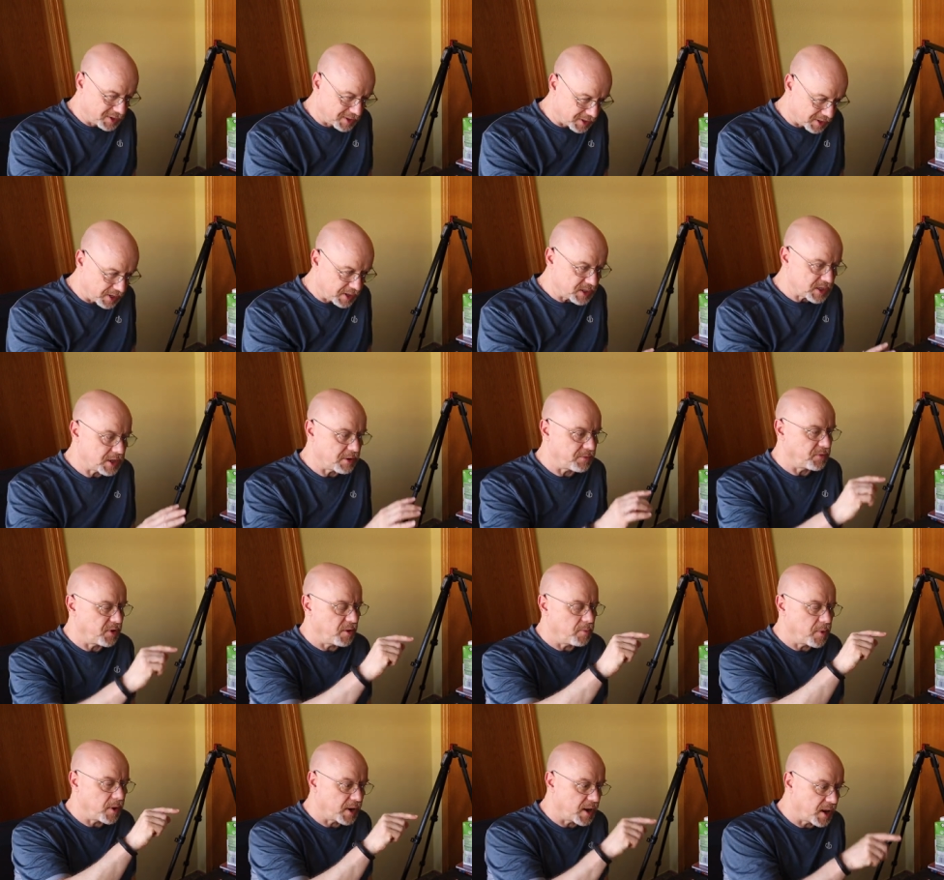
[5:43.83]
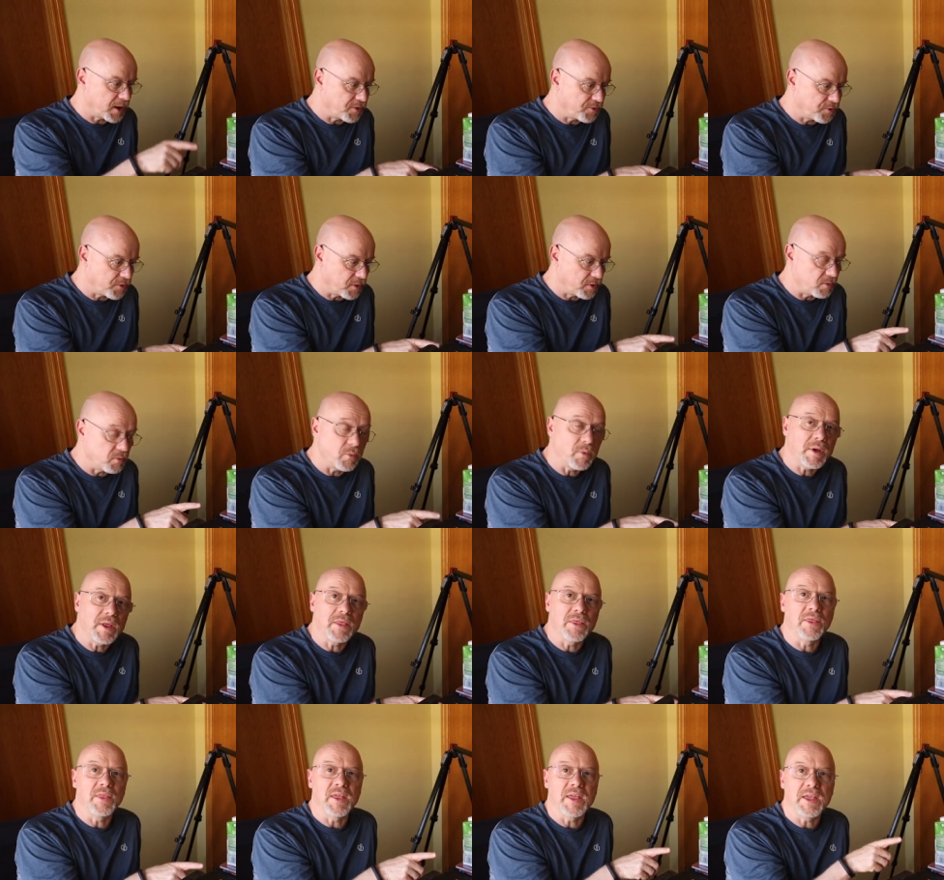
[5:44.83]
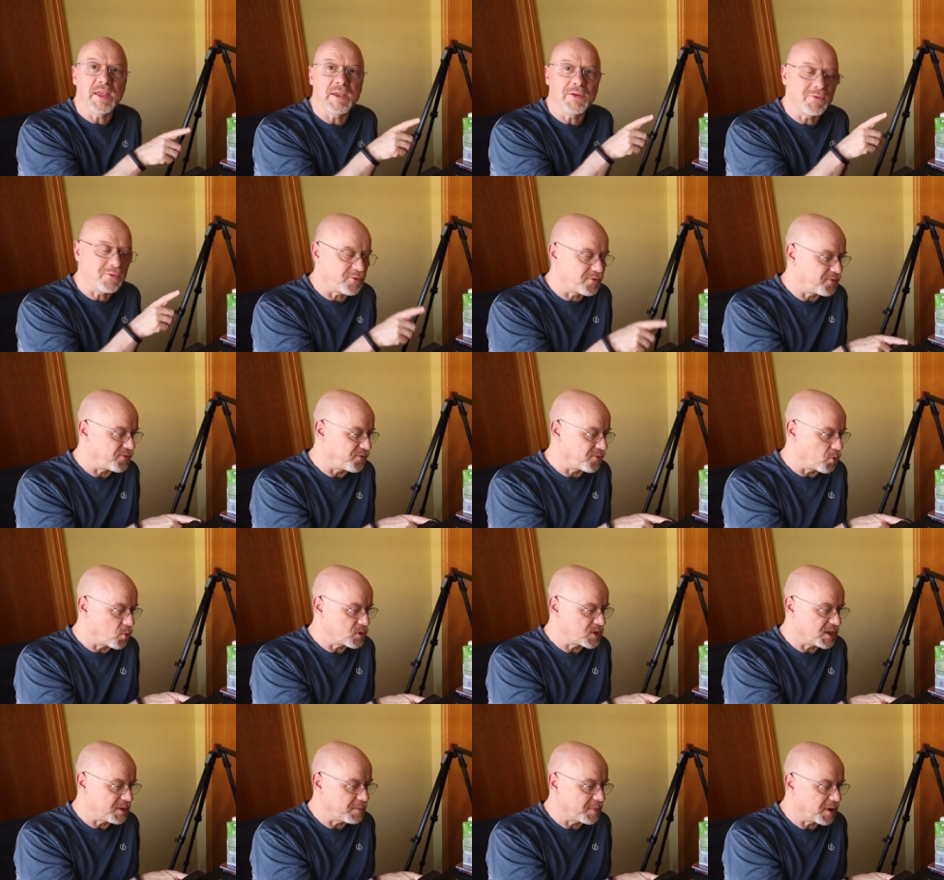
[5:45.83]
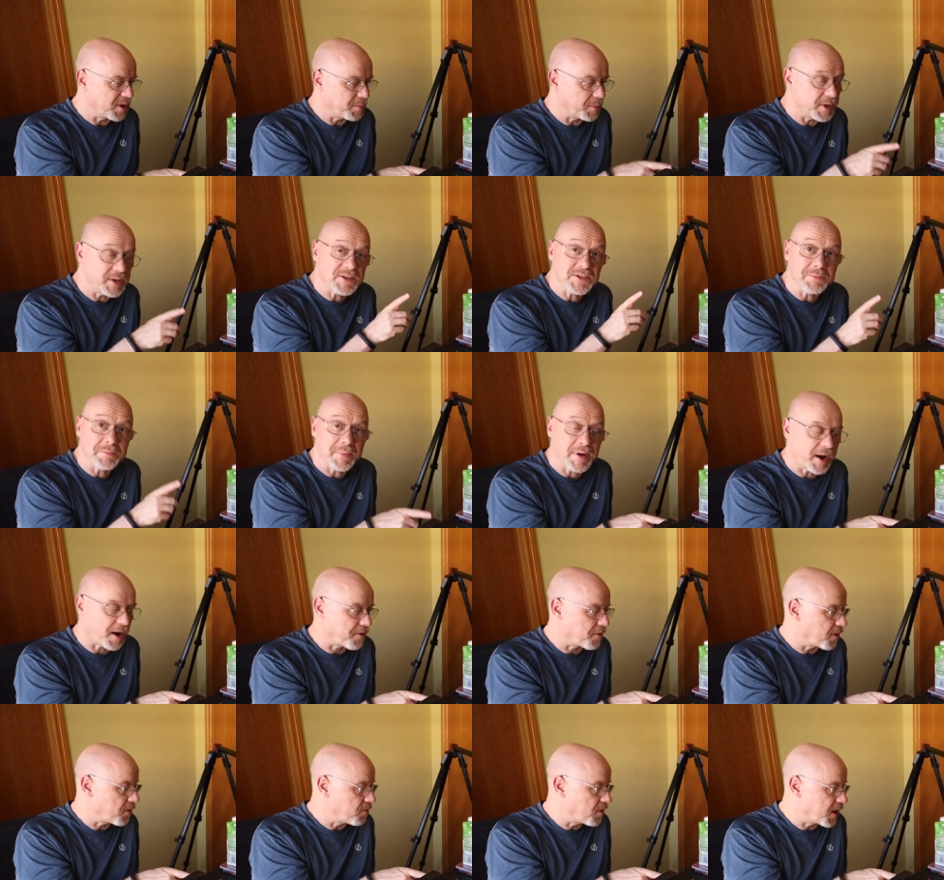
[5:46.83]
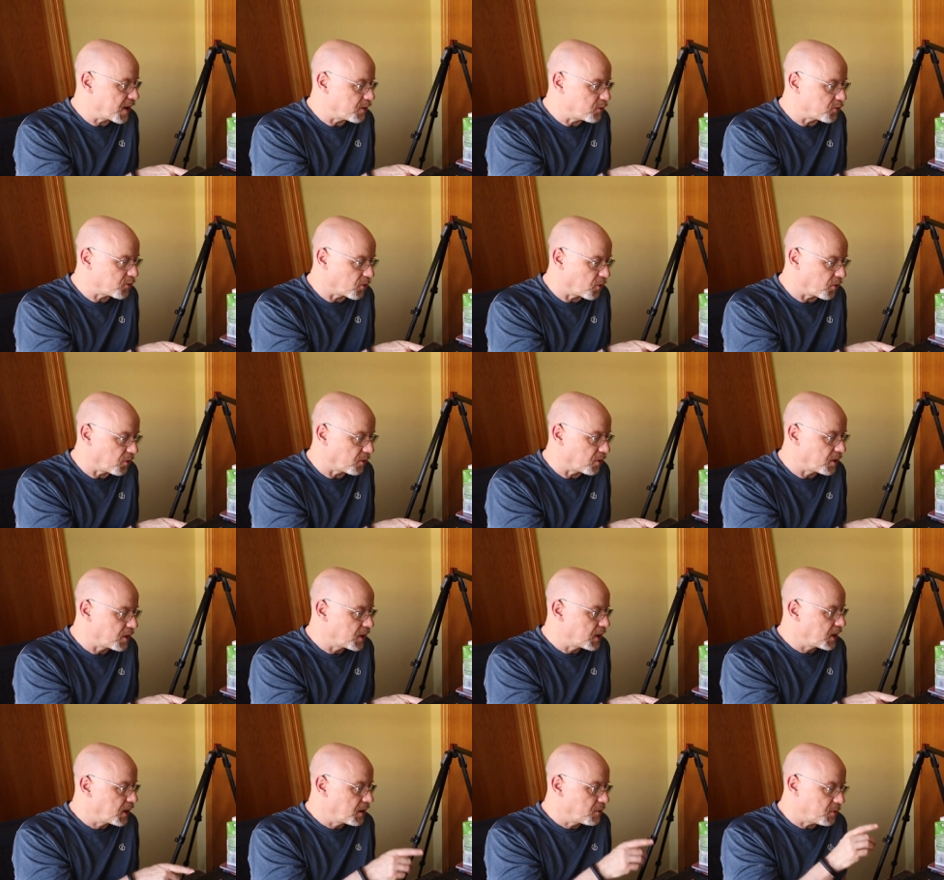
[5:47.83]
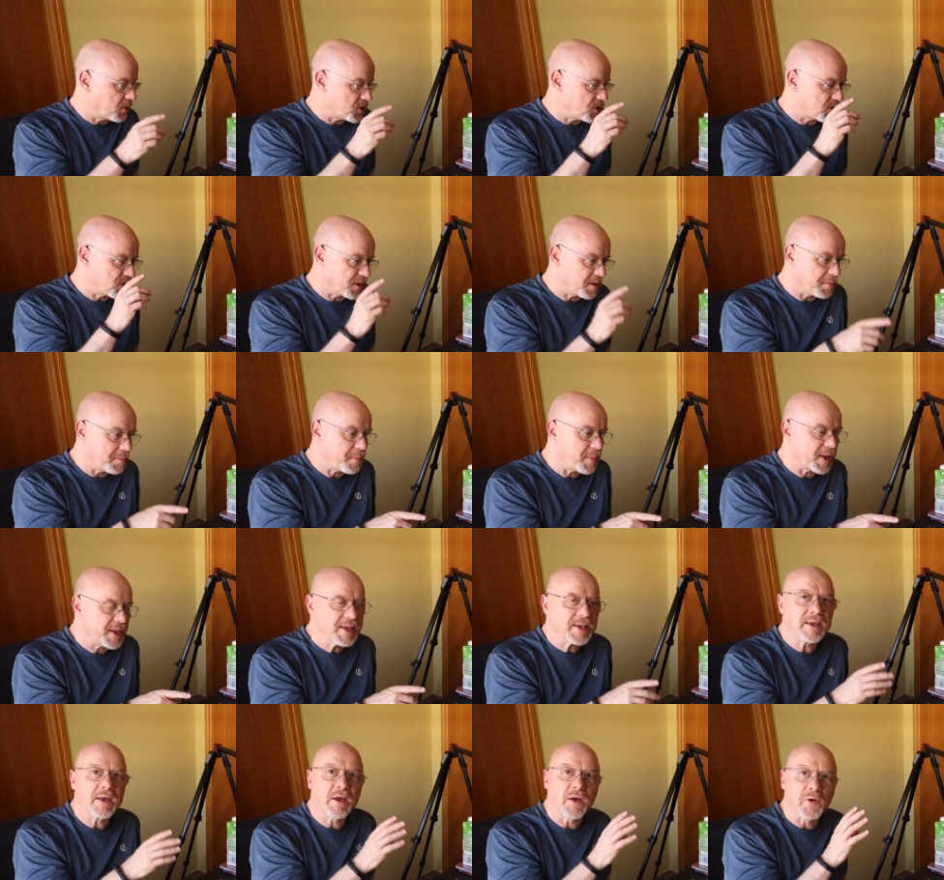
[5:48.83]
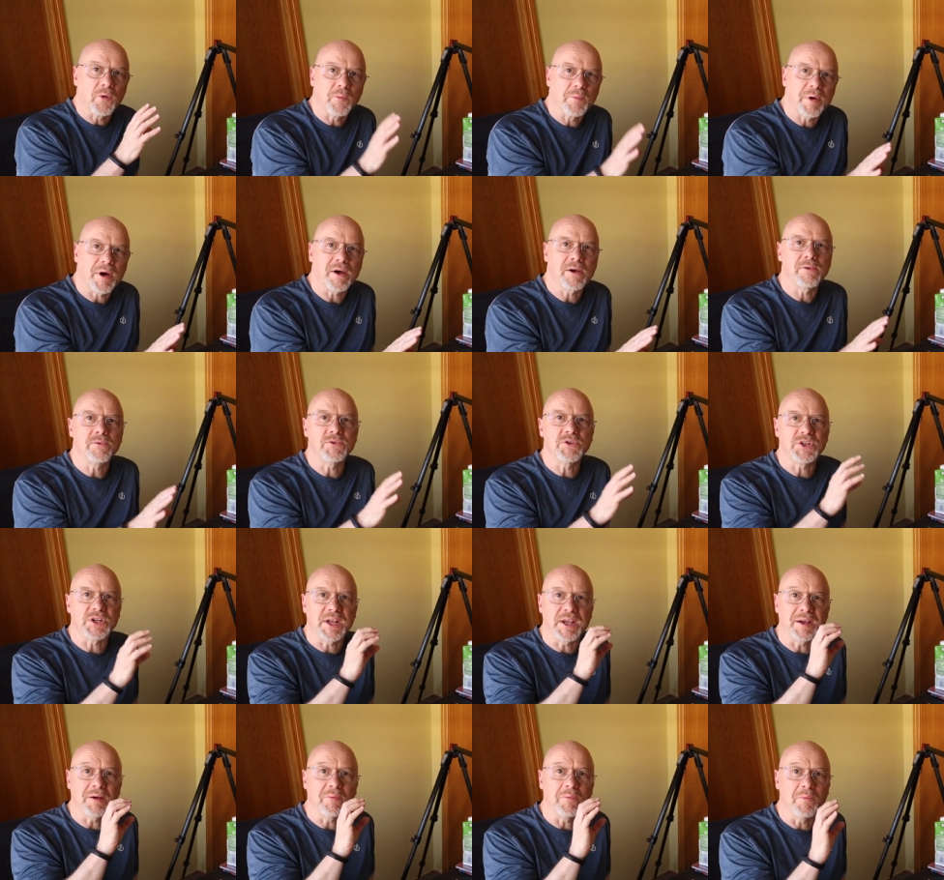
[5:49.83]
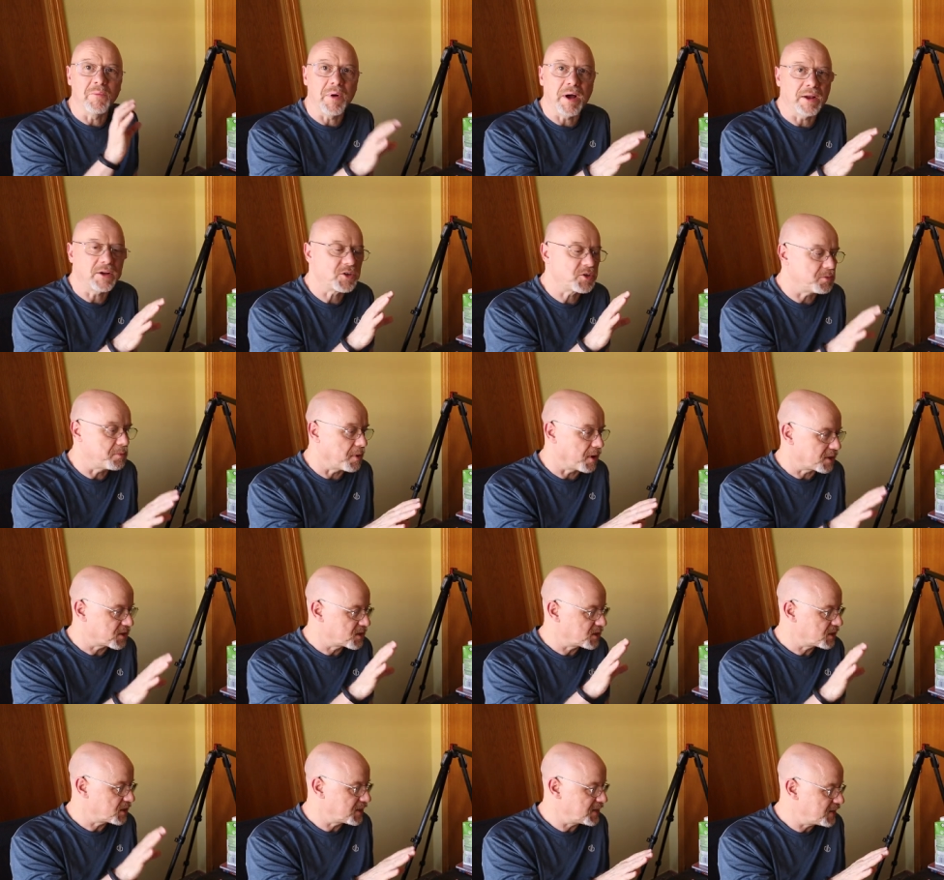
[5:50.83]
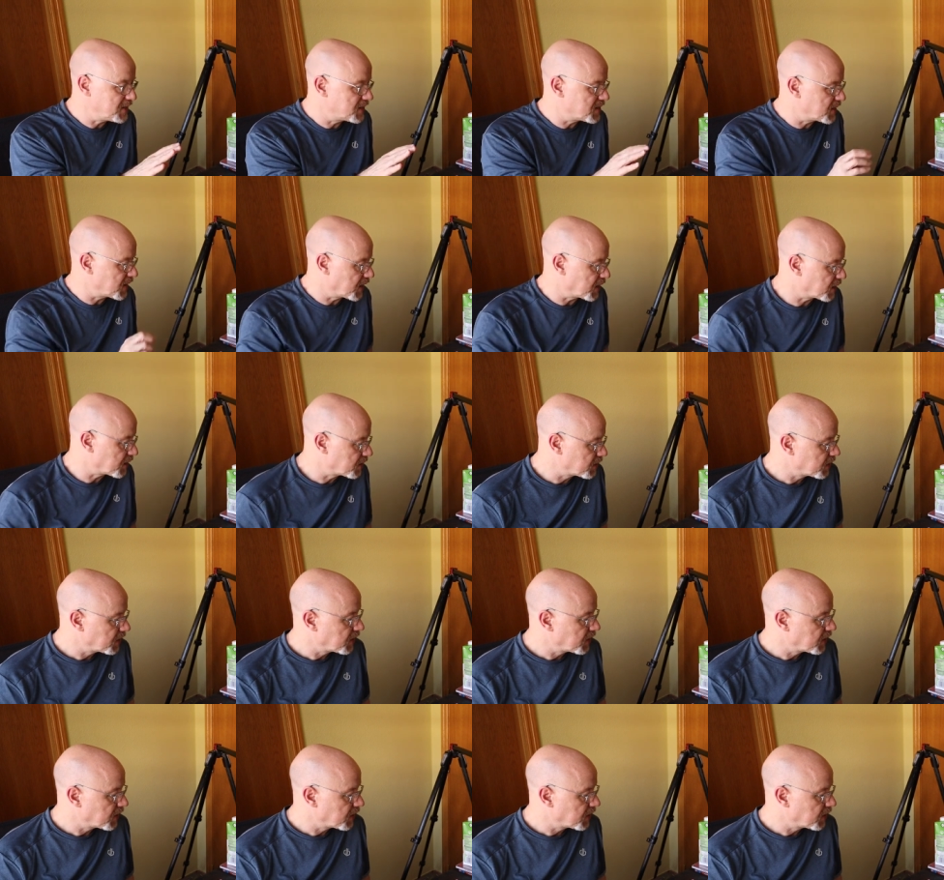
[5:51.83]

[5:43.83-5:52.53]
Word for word: The D7100 with the 40mm macro lens on, which is going to make composing much easier.